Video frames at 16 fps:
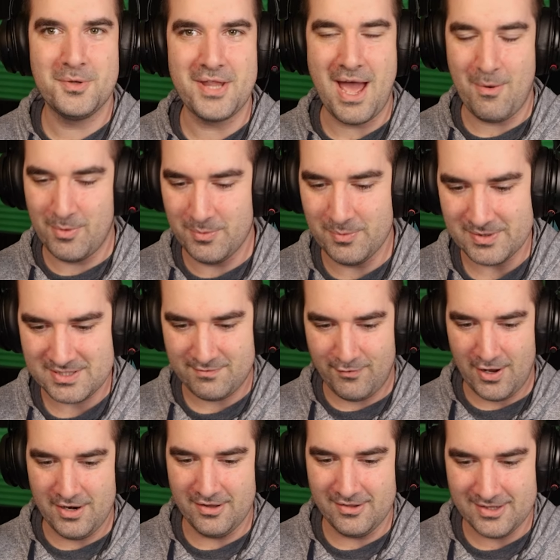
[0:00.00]
Well, that one was
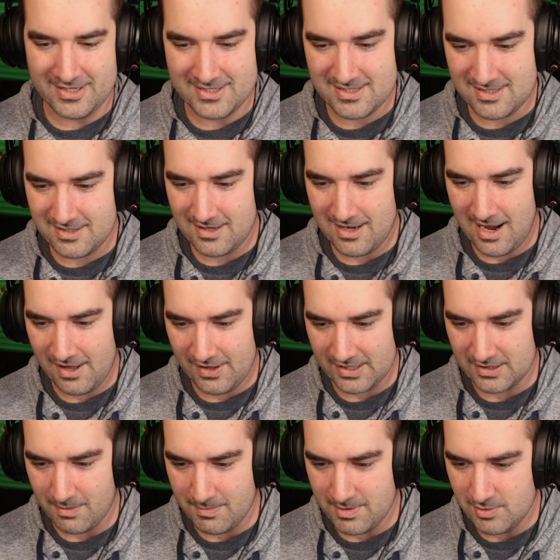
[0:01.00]
fun at least. I
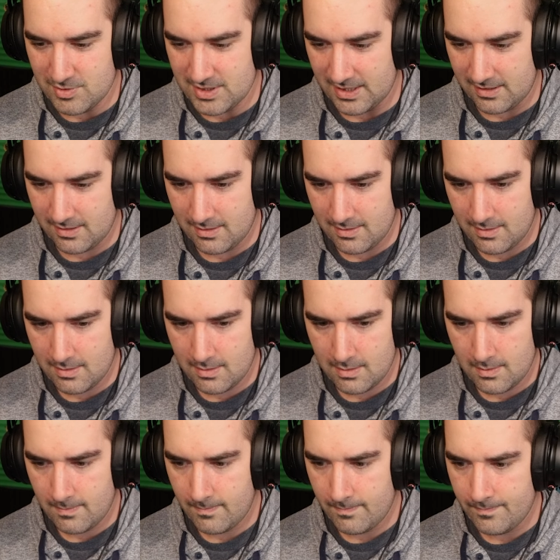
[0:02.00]
like the music.
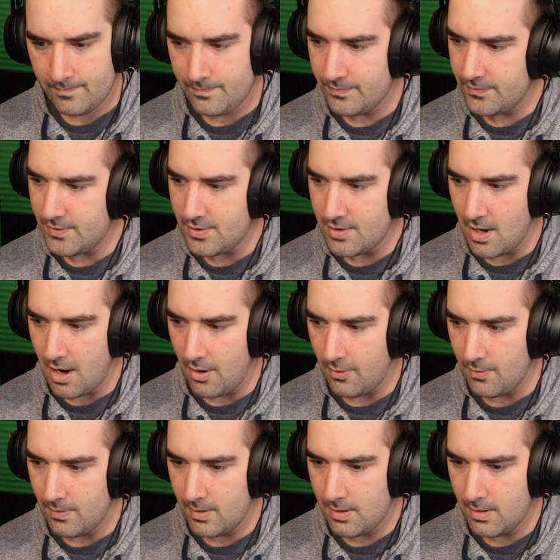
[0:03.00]
No.